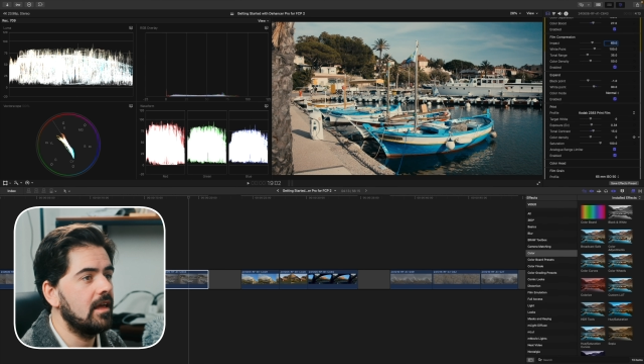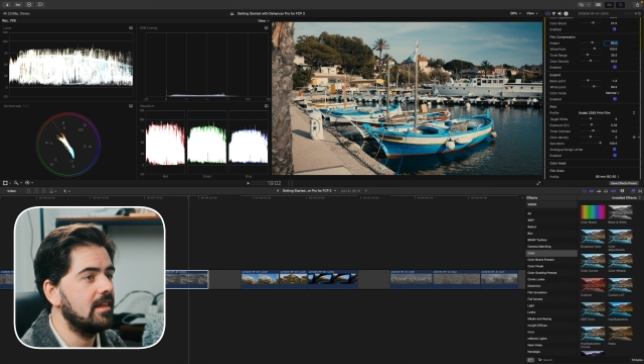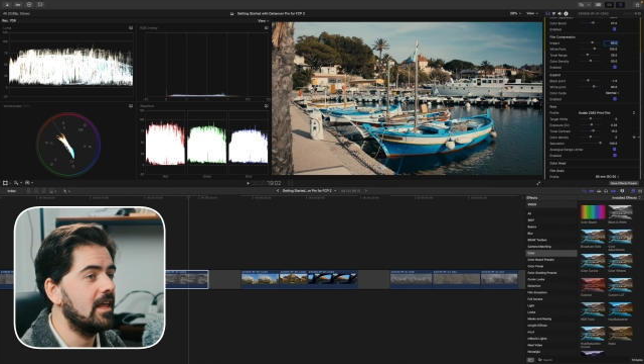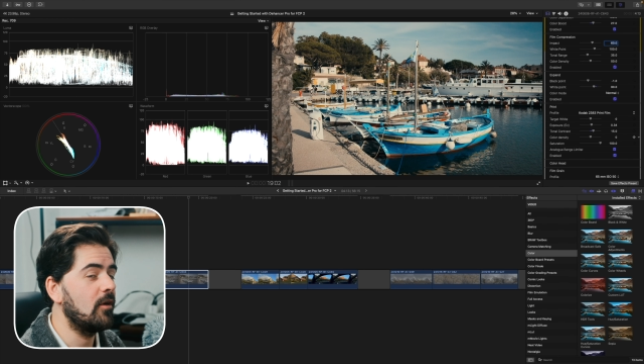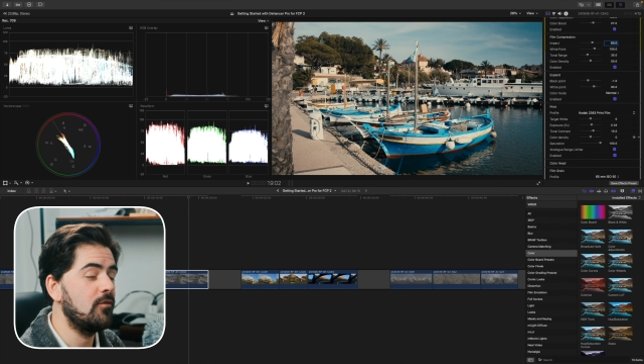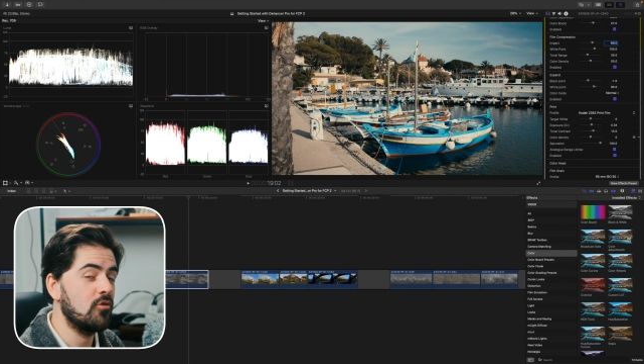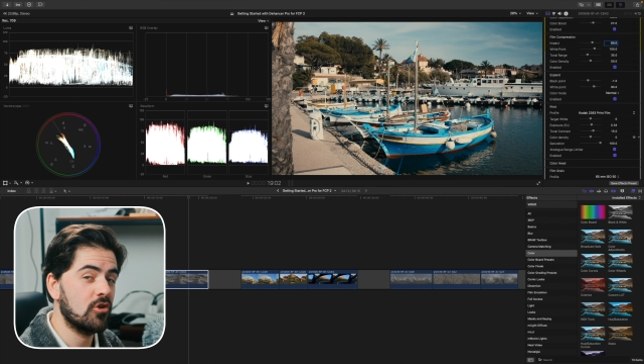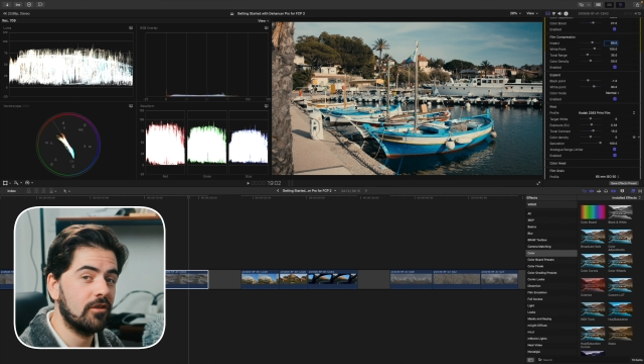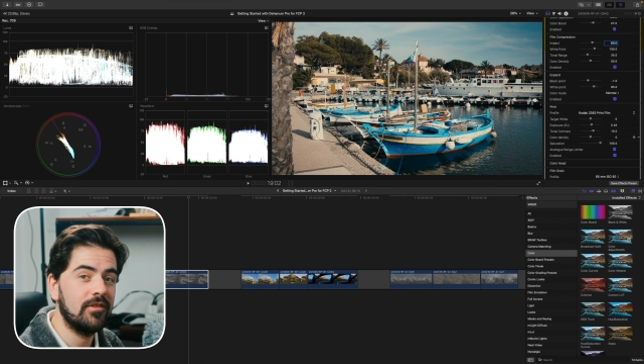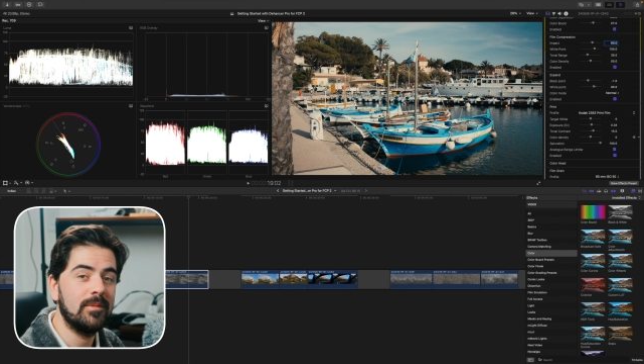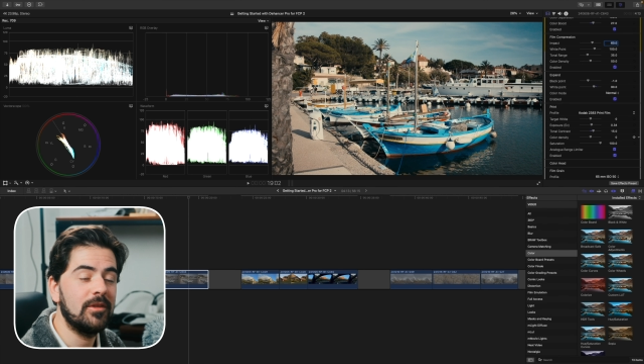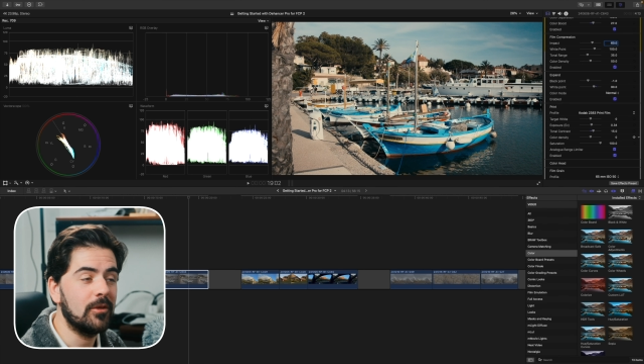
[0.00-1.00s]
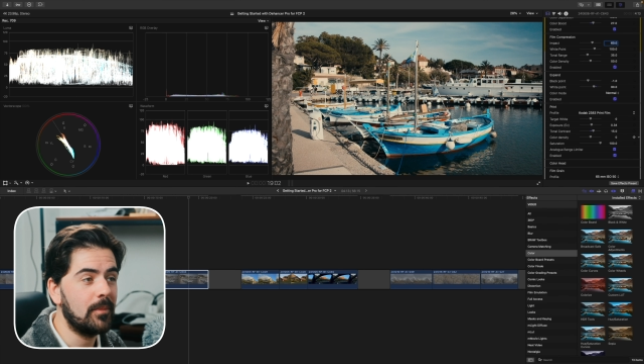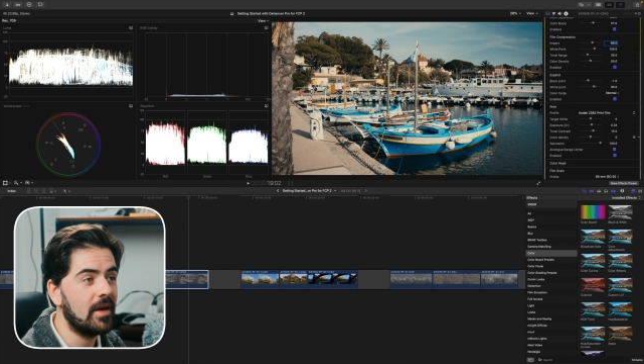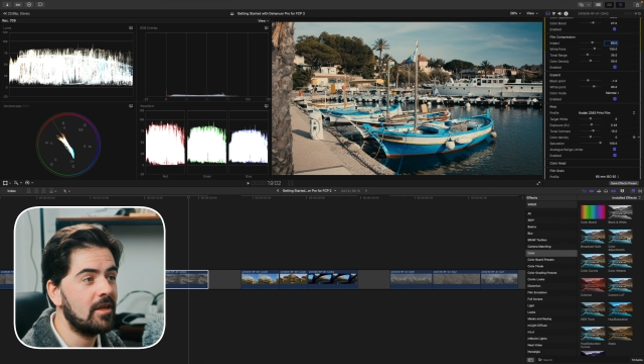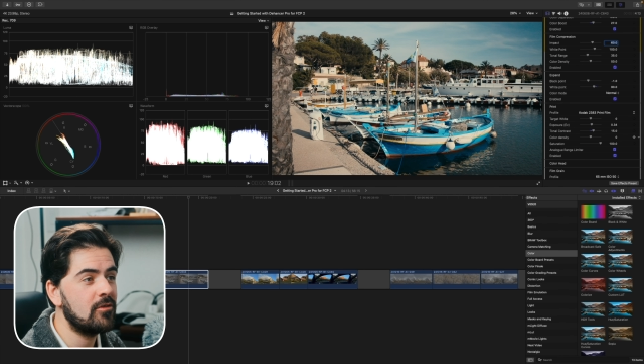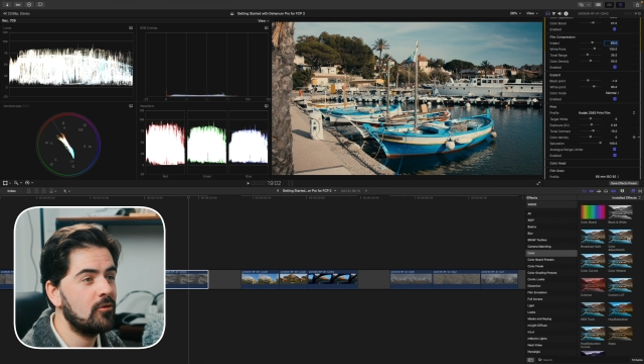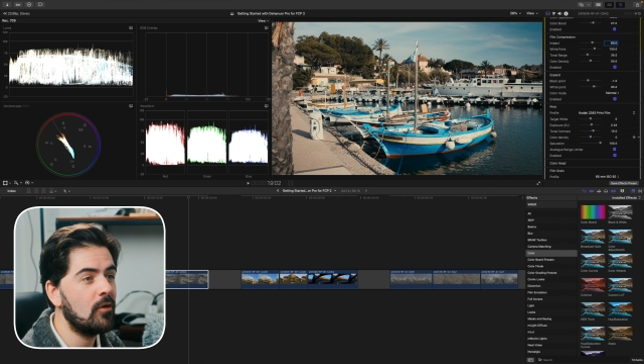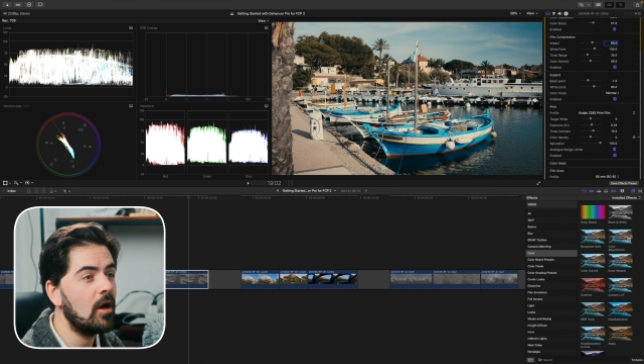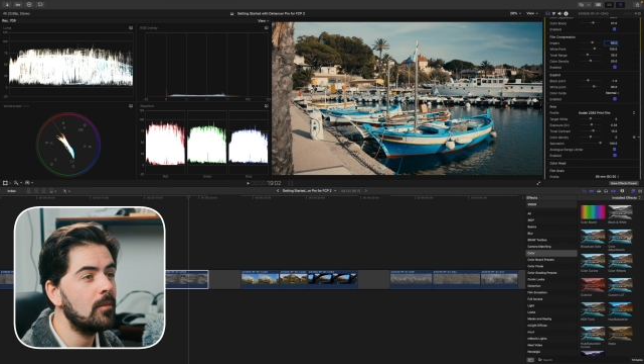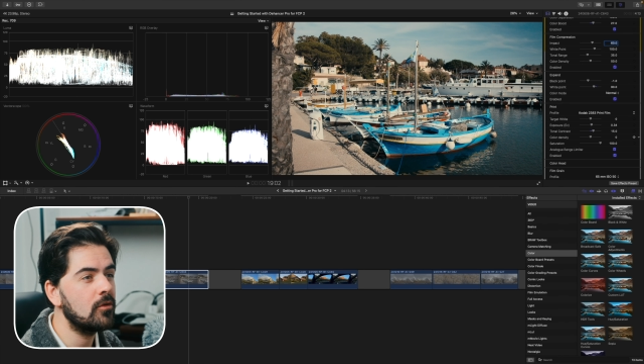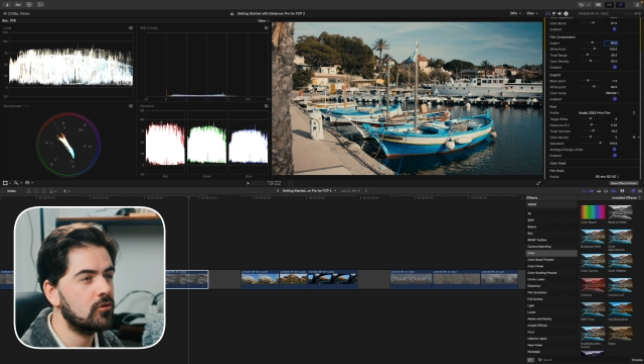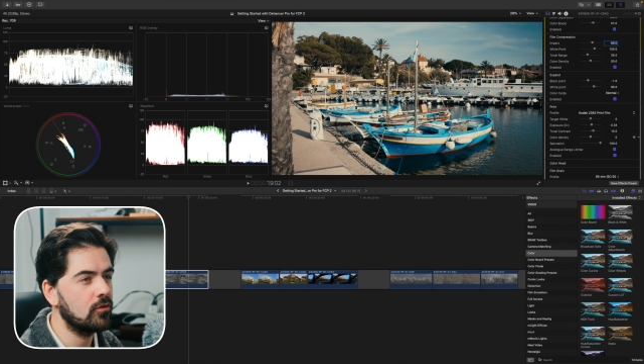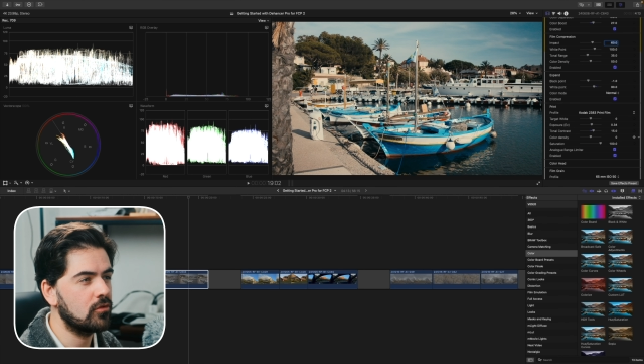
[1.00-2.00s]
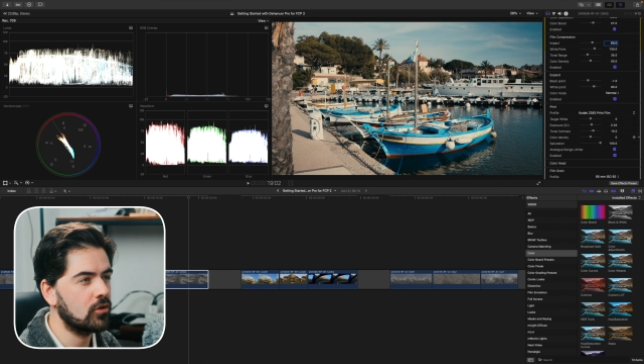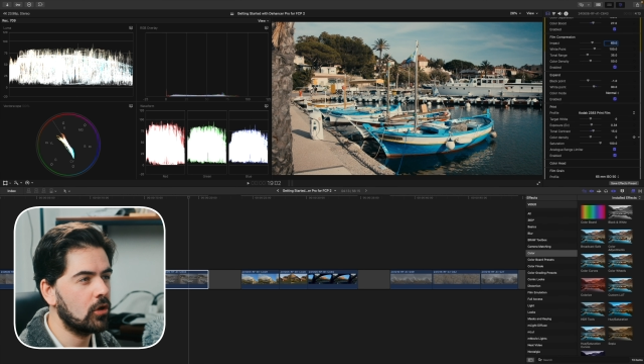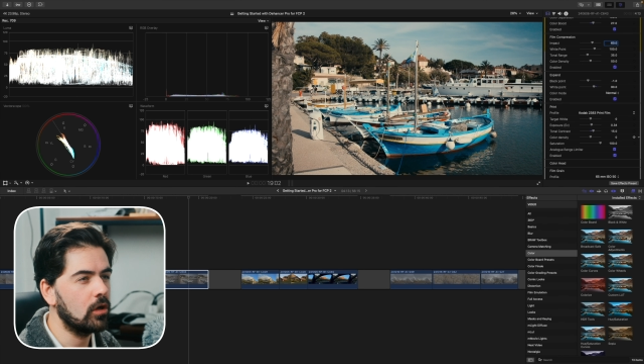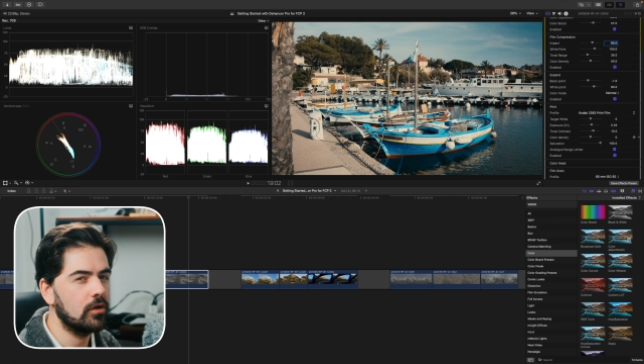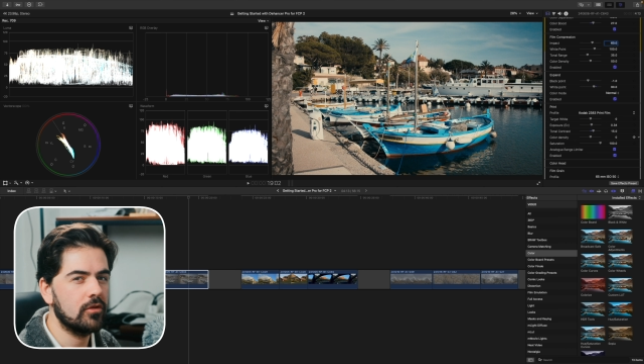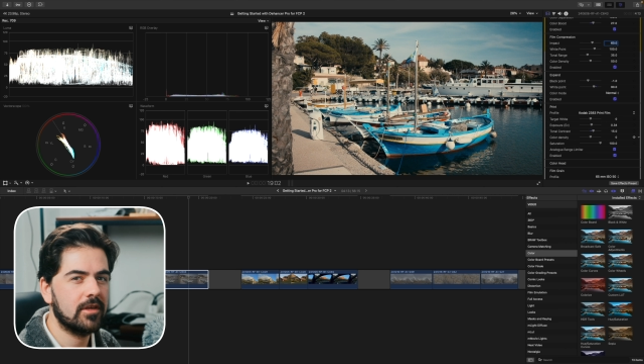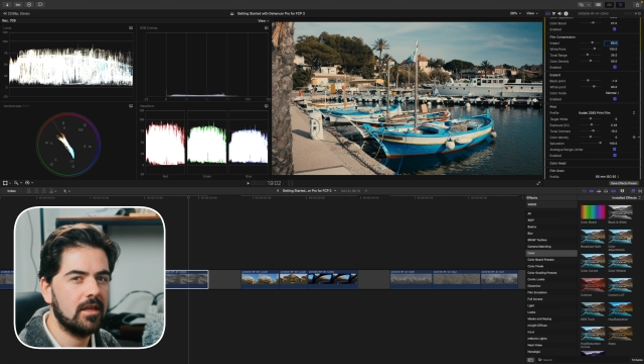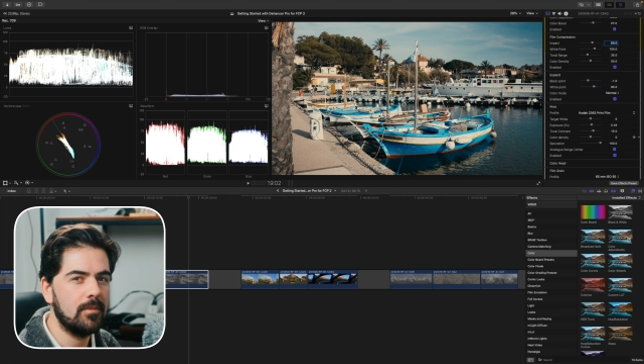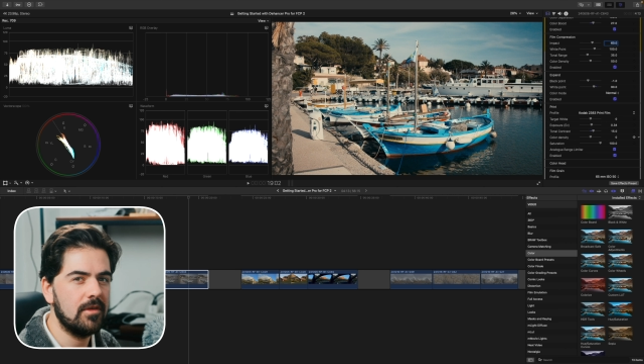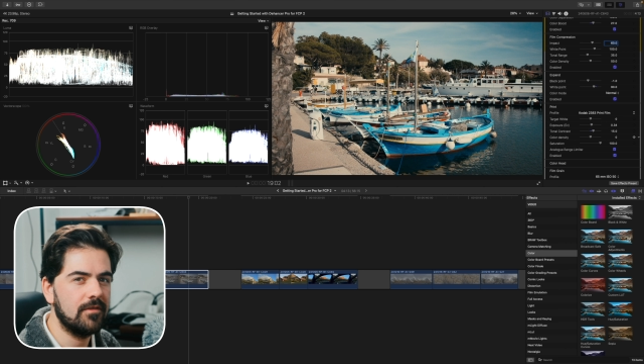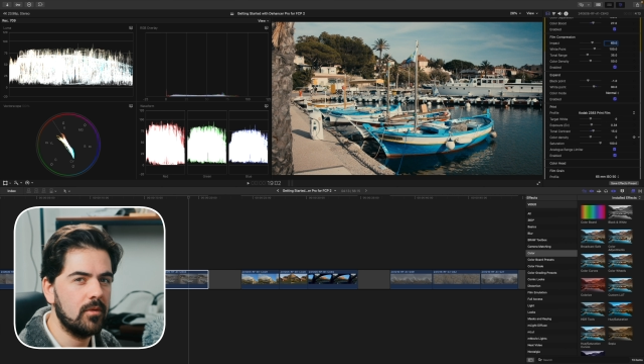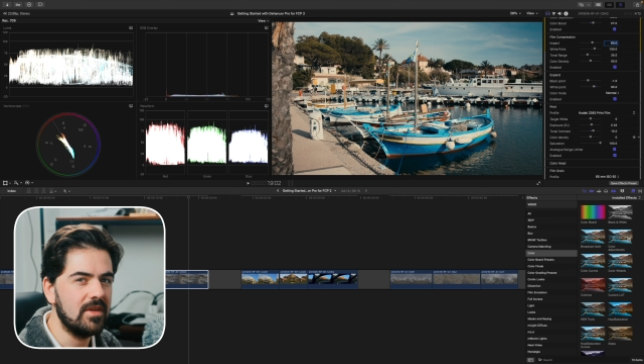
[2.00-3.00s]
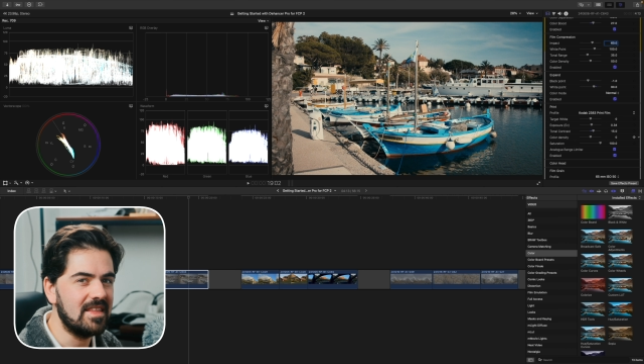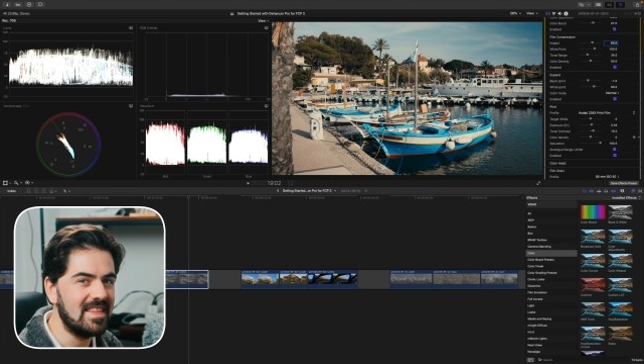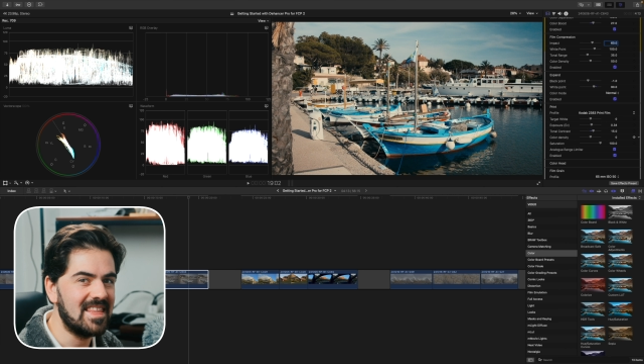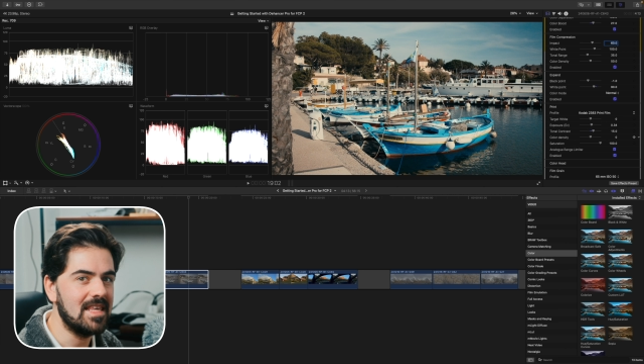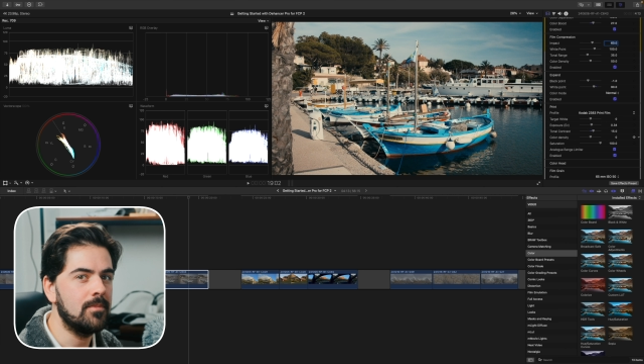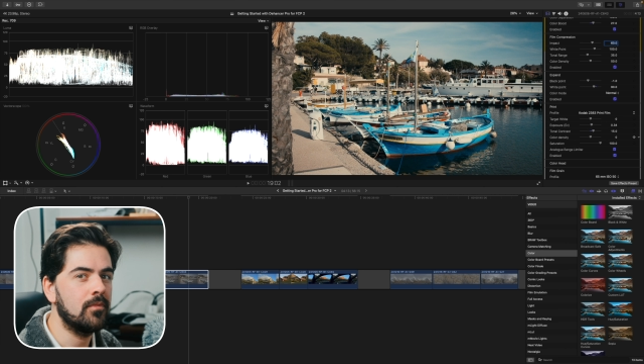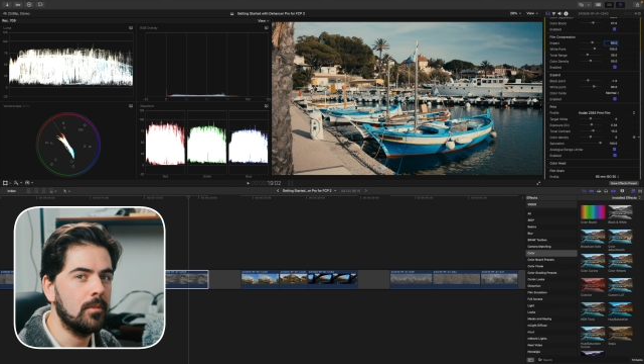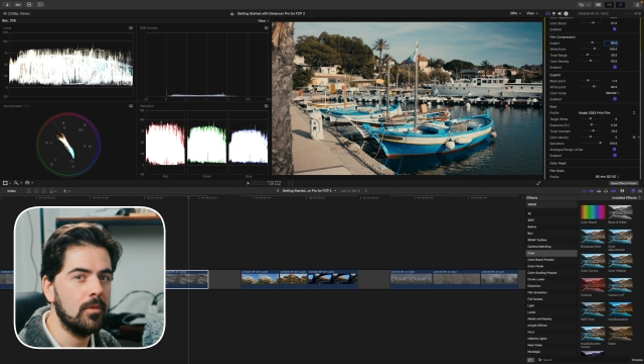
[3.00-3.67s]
Now, if you shot film in the past, you know how much those colors can be very deep,